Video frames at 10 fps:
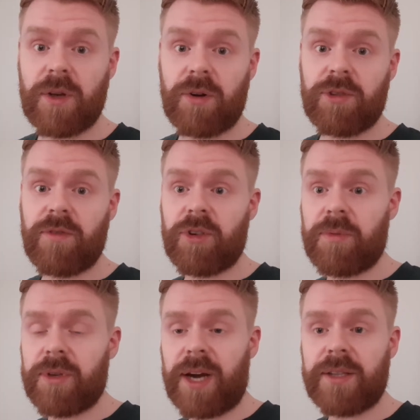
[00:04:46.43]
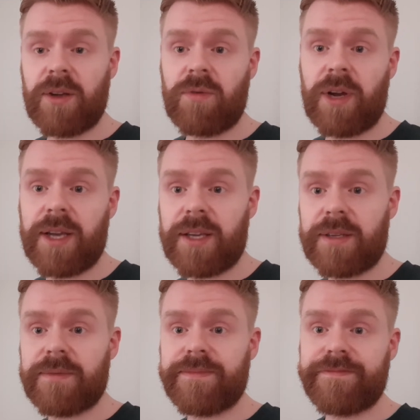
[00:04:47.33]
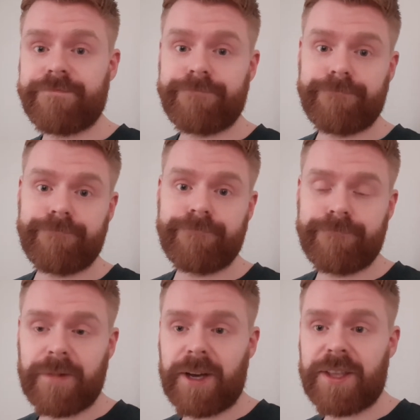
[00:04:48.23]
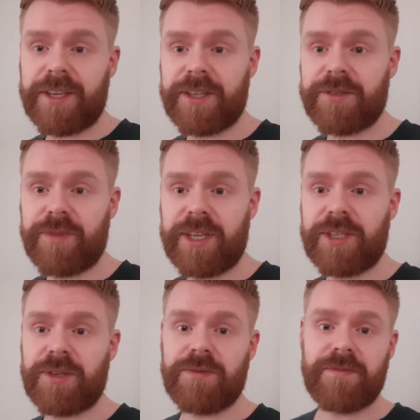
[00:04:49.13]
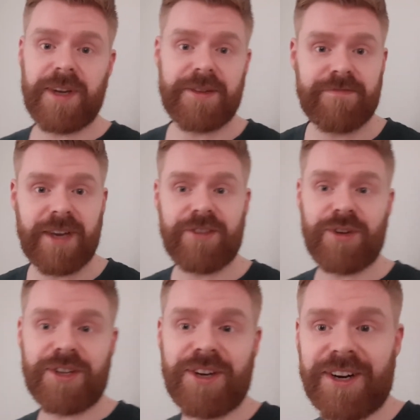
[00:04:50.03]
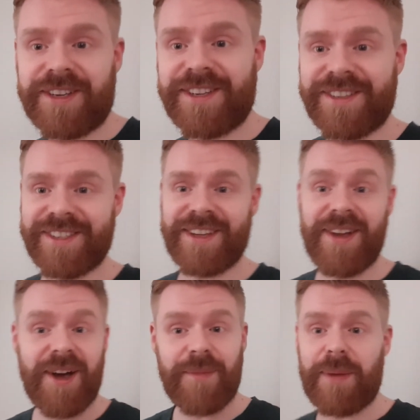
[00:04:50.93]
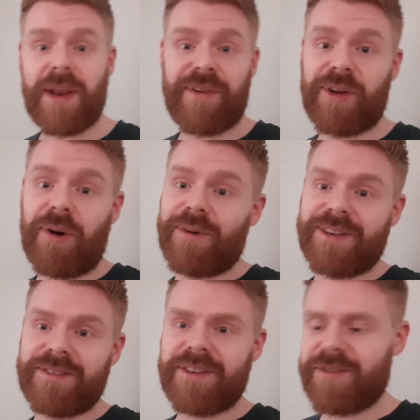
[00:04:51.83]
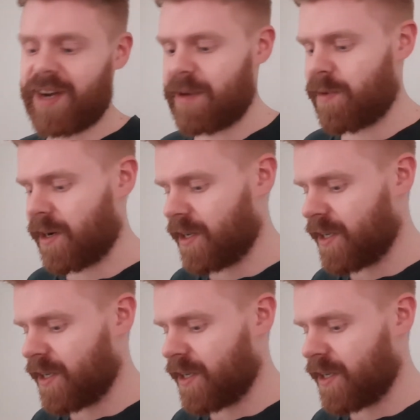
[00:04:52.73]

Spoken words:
controversial opinion, I don't like. I think it doesn't really suit a trading card stain. But I mean, if I got one, it'd be great, but